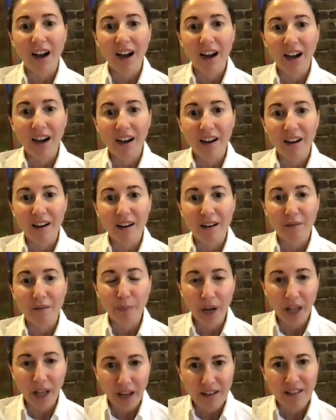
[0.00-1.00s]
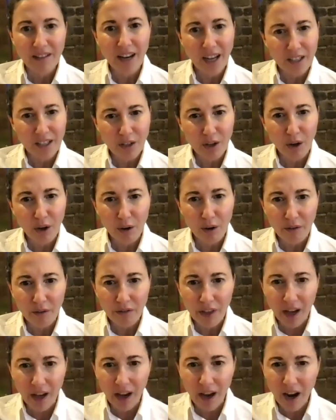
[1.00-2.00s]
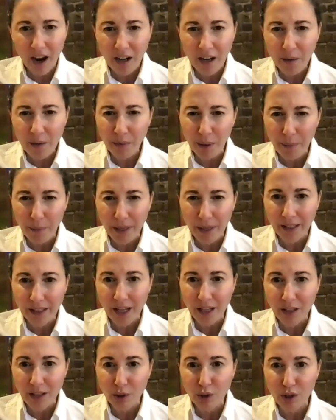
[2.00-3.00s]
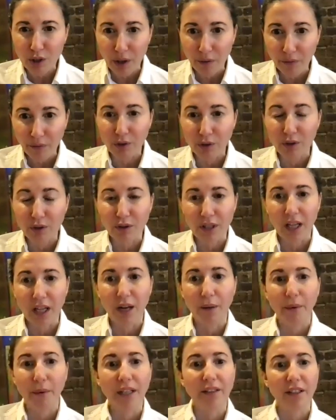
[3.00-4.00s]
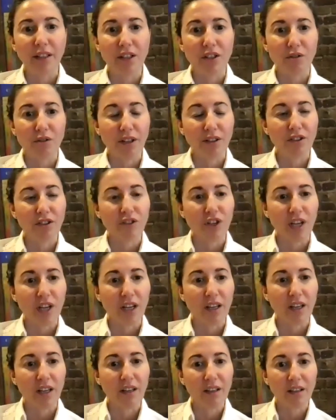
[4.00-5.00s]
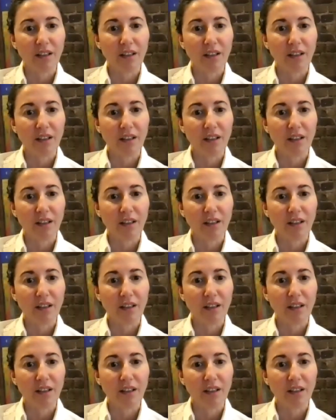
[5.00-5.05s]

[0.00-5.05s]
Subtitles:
that are implementing a successful sustainability strategy?